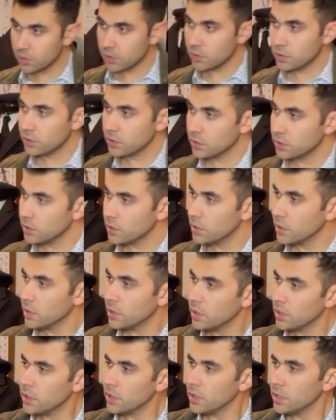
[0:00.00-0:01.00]

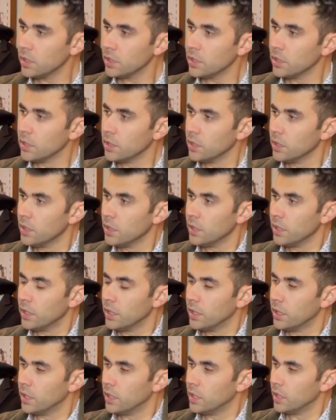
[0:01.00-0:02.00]

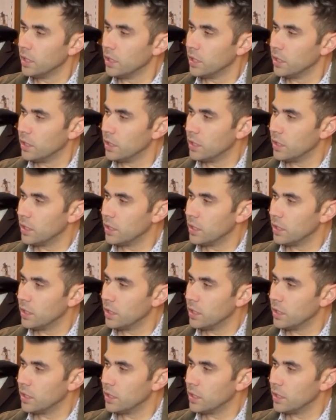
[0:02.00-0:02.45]
This person isn't speaking.